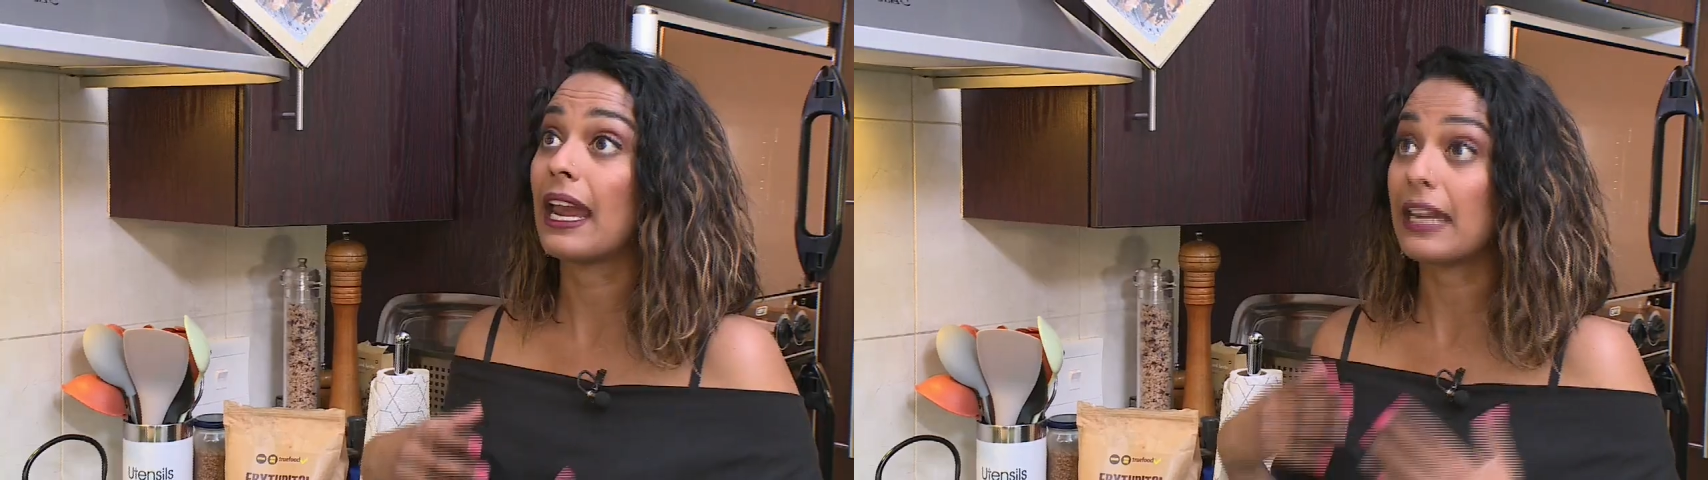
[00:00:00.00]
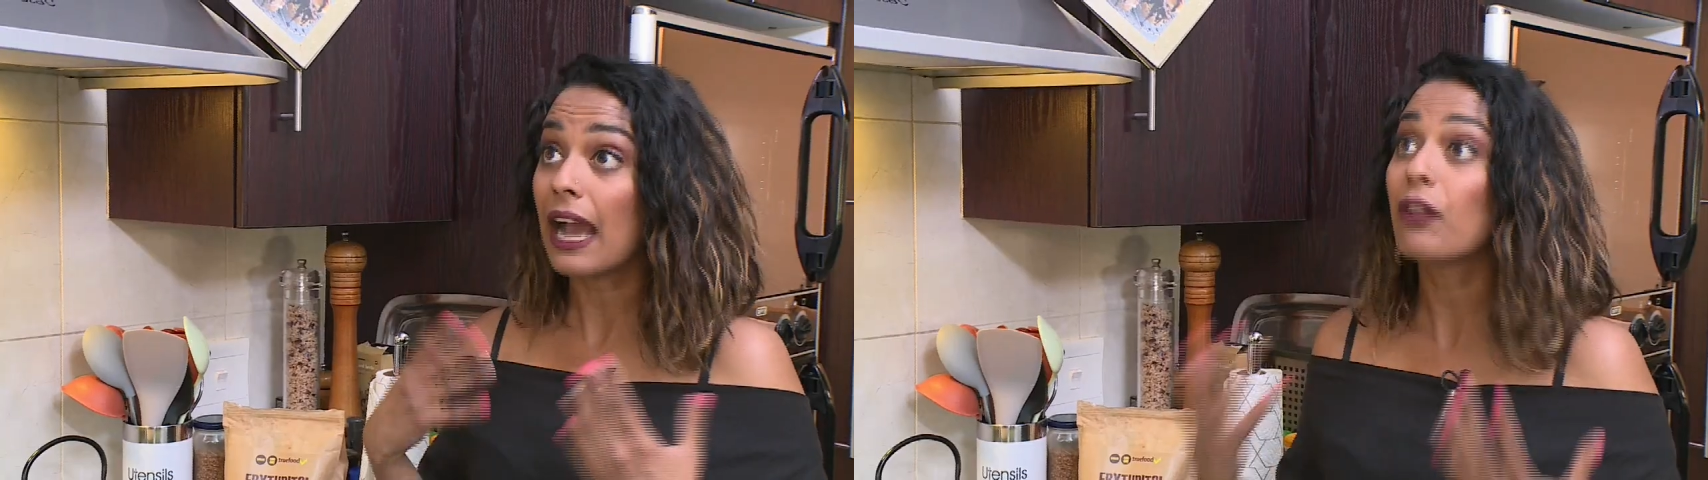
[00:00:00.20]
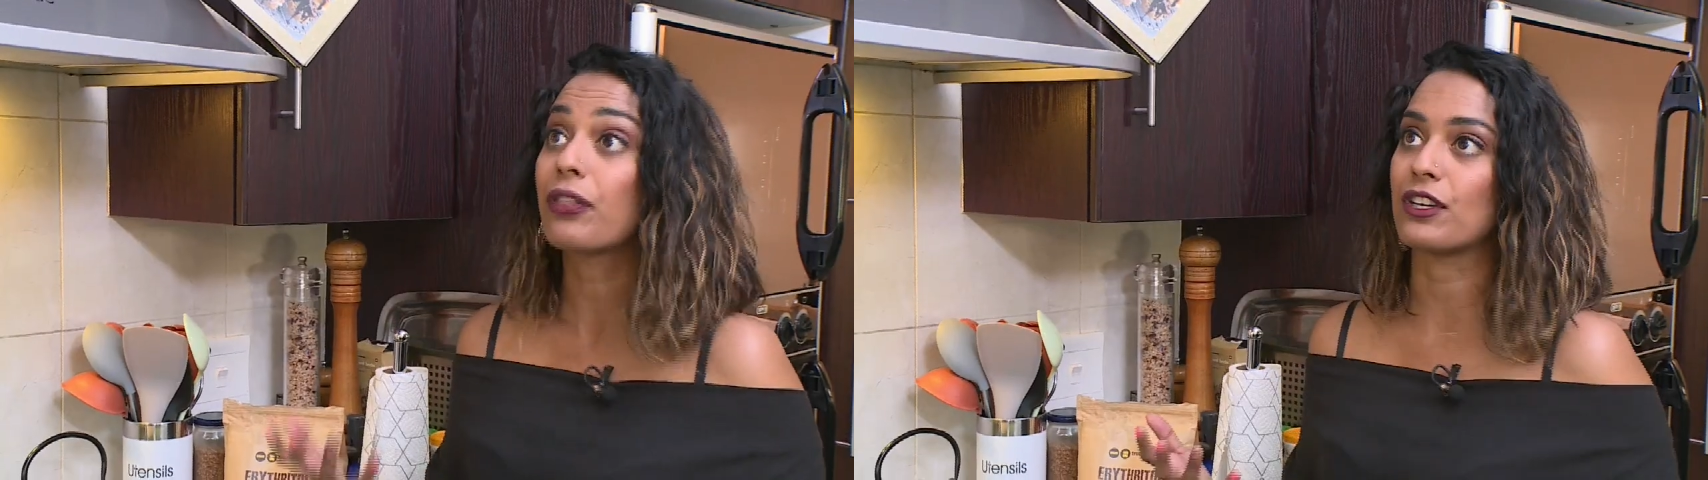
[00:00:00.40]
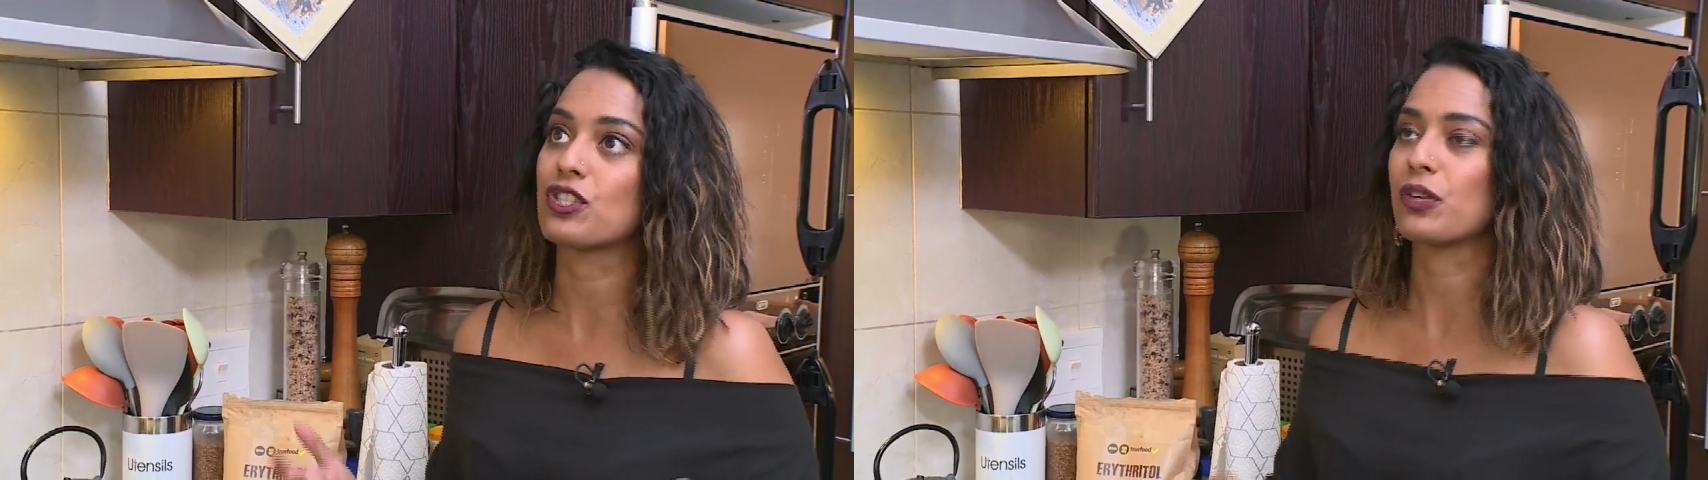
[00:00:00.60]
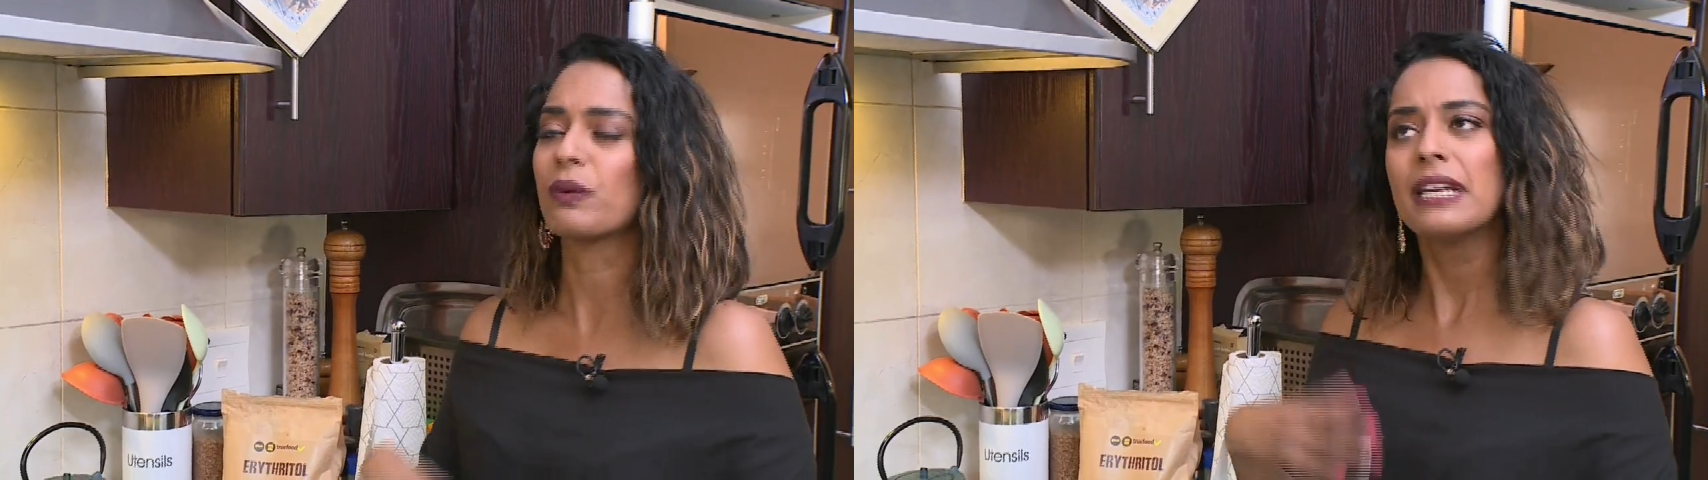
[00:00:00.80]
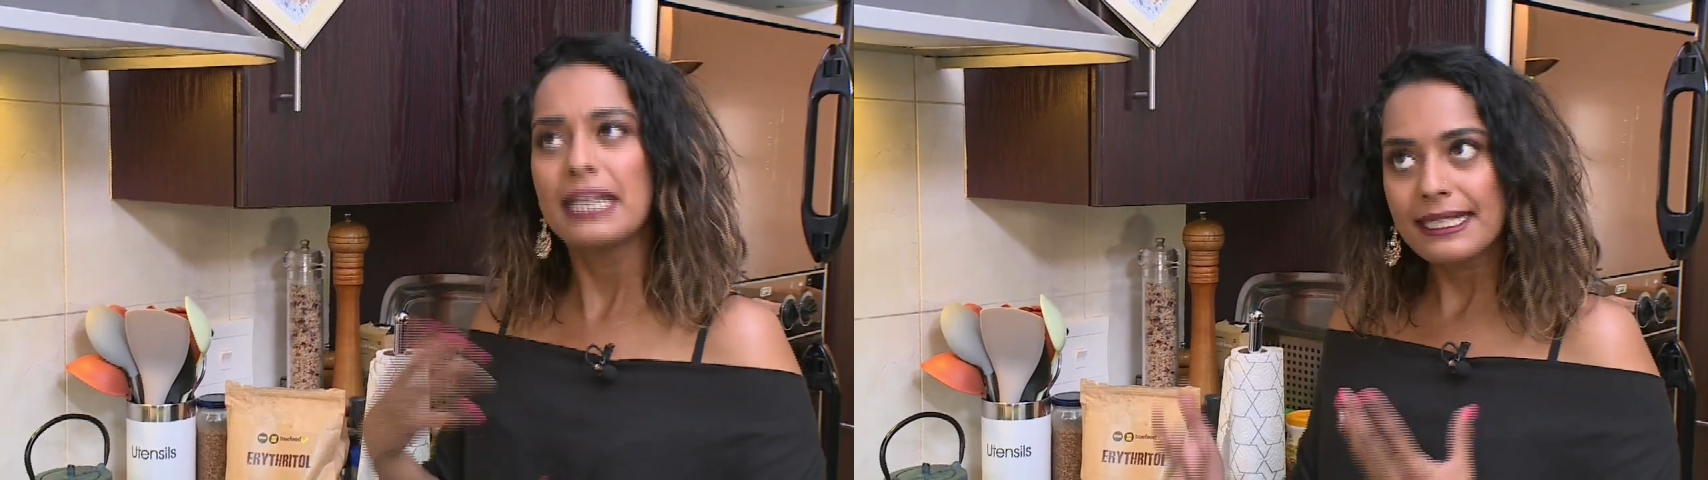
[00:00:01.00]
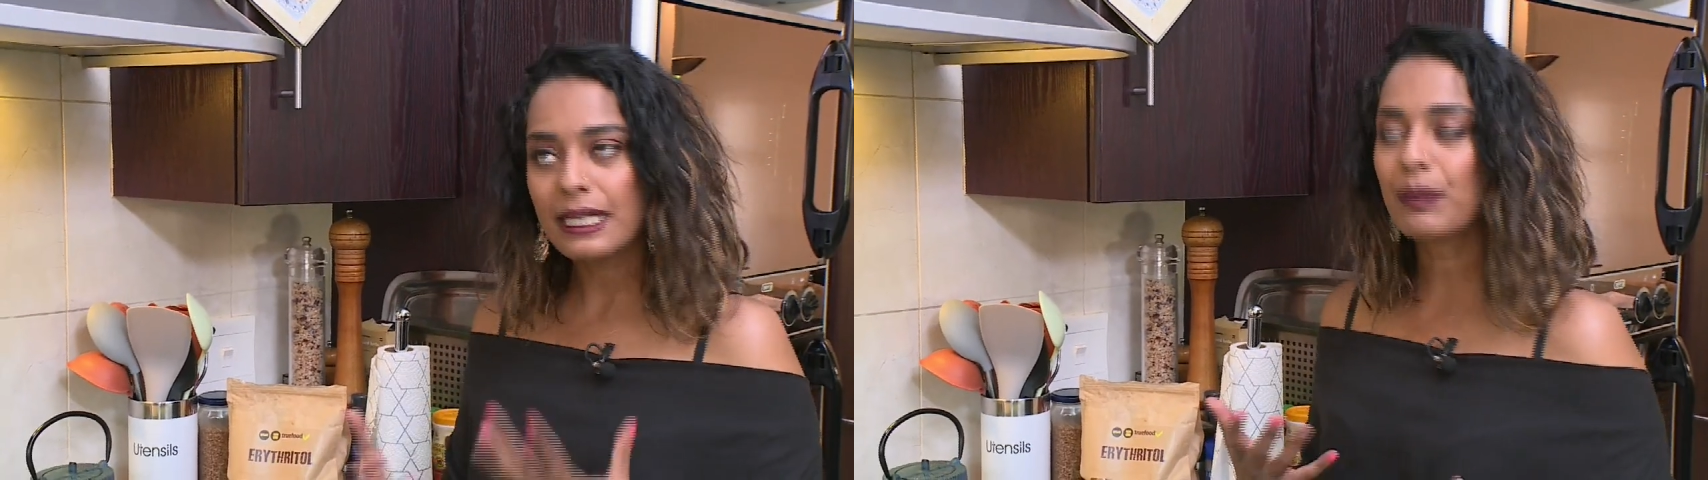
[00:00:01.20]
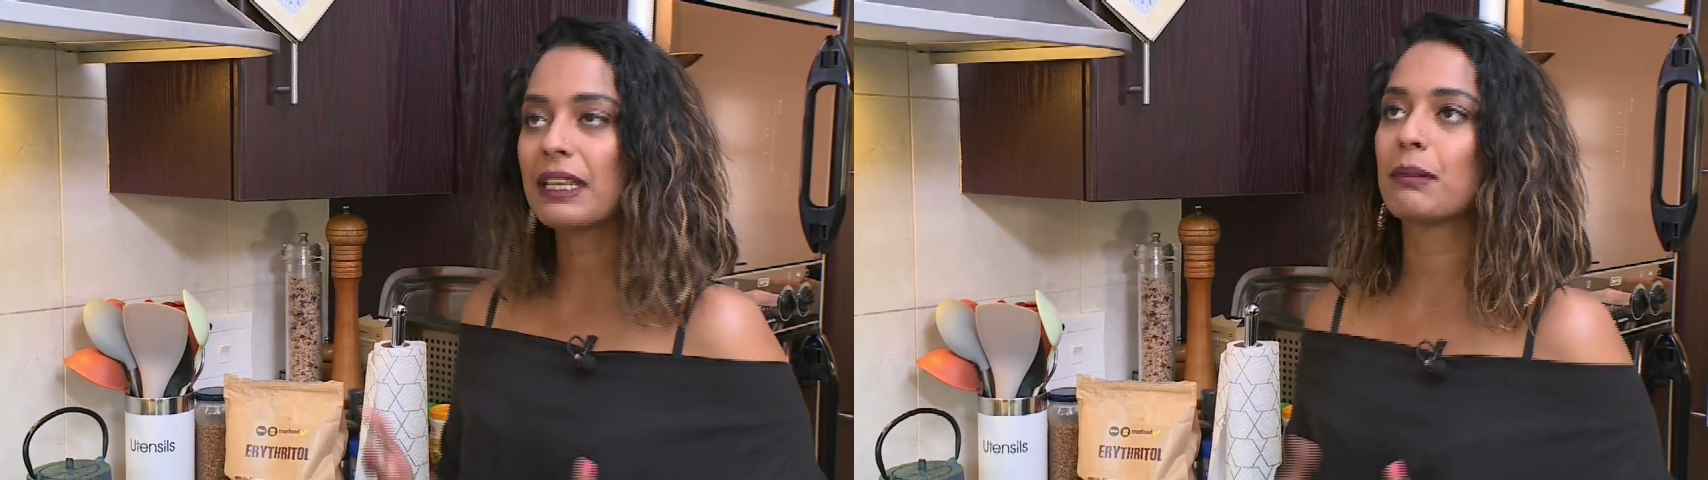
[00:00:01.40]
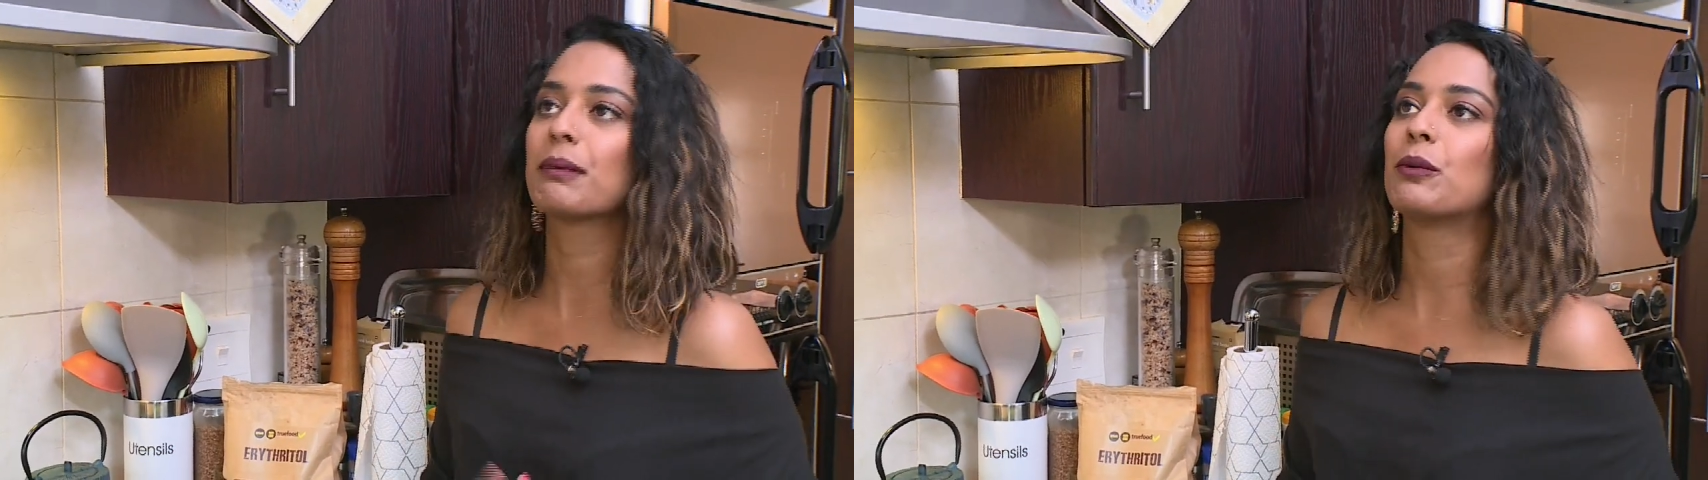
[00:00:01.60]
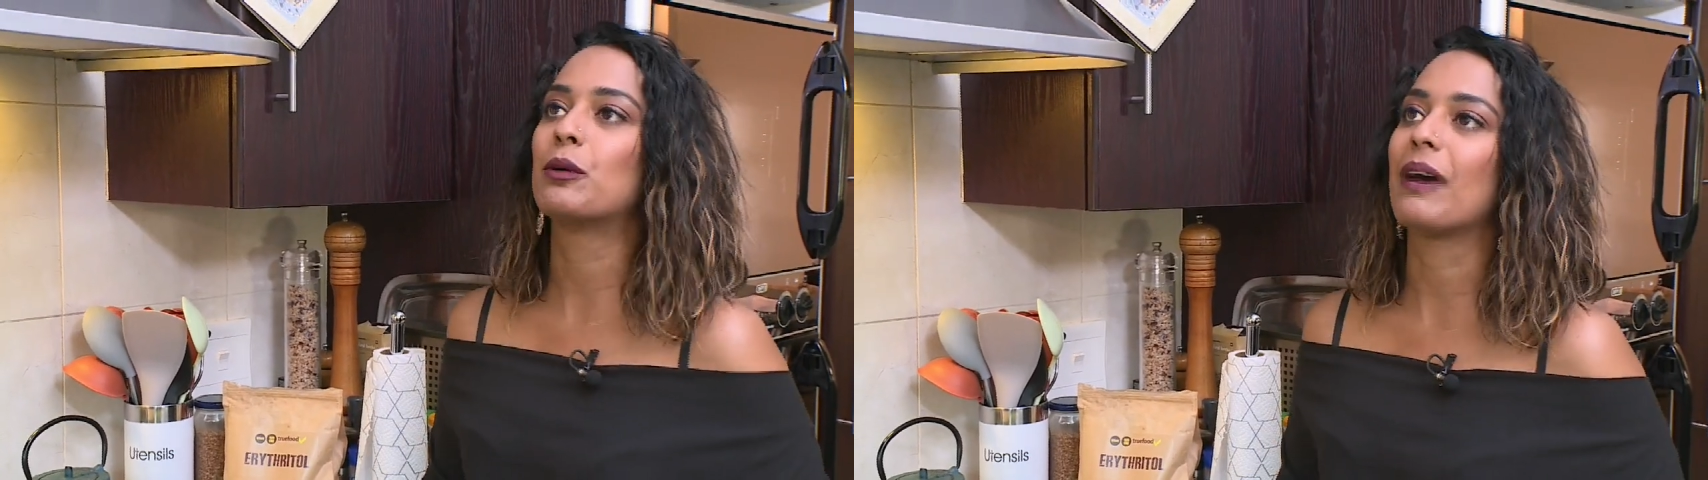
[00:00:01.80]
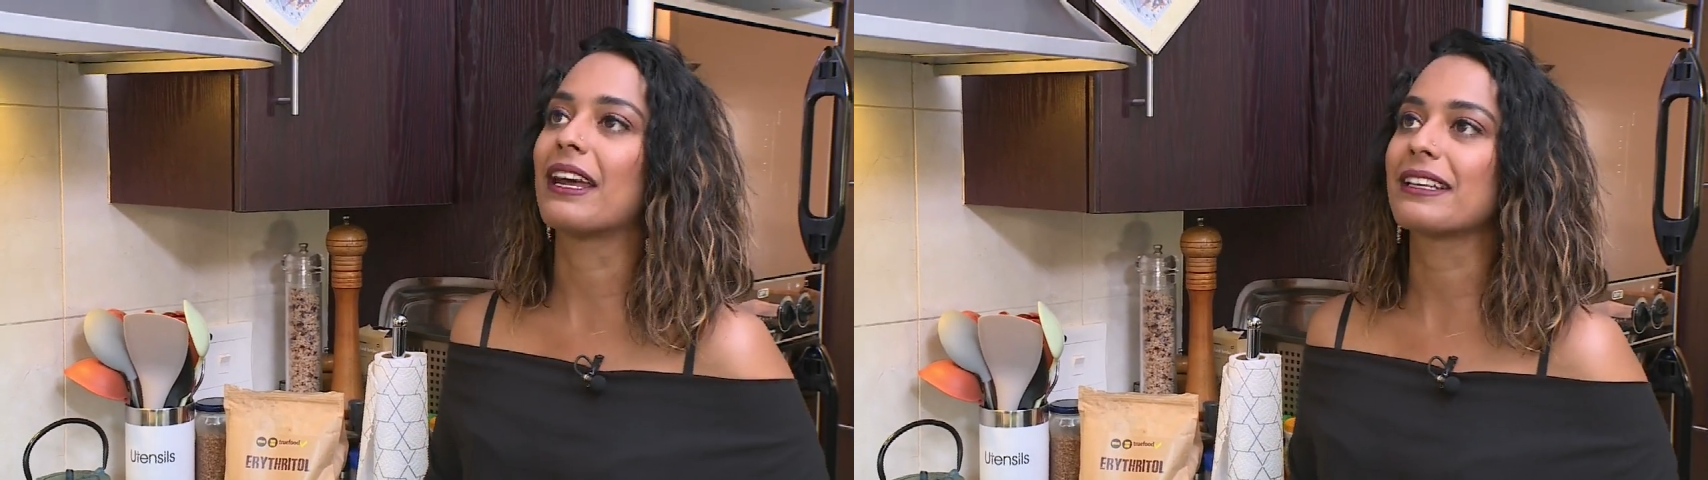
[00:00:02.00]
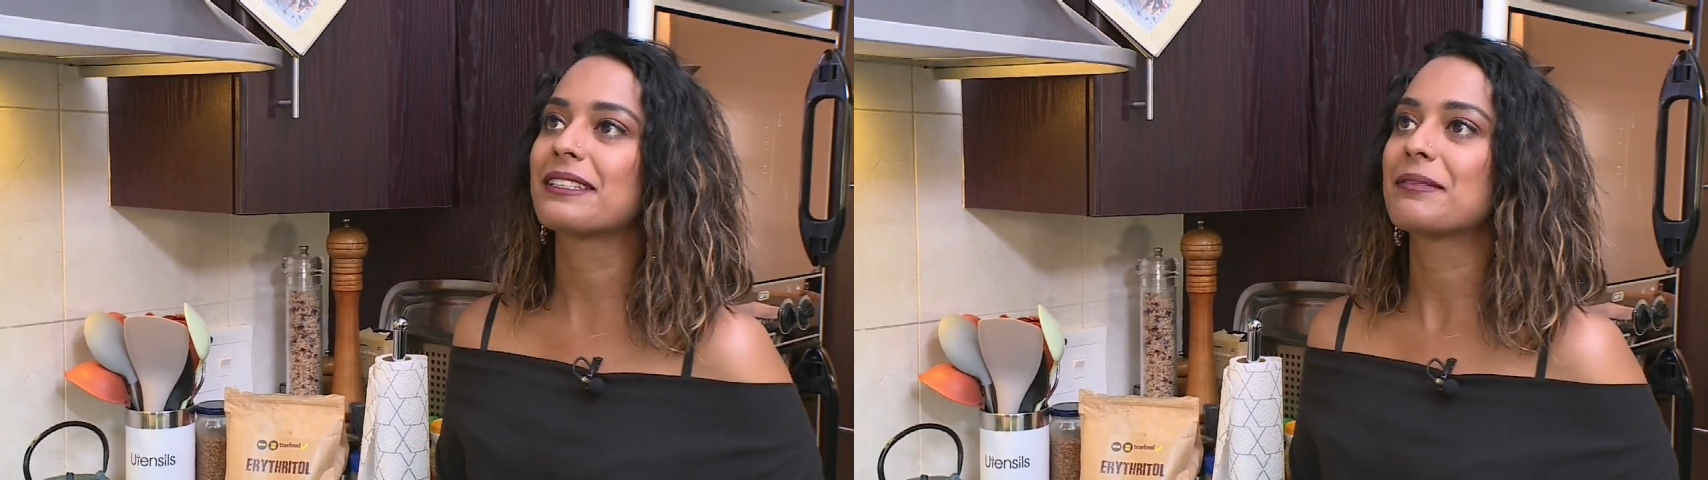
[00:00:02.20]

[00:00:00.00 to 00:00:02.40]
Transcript: a health issue. Tell me a little bit more about it.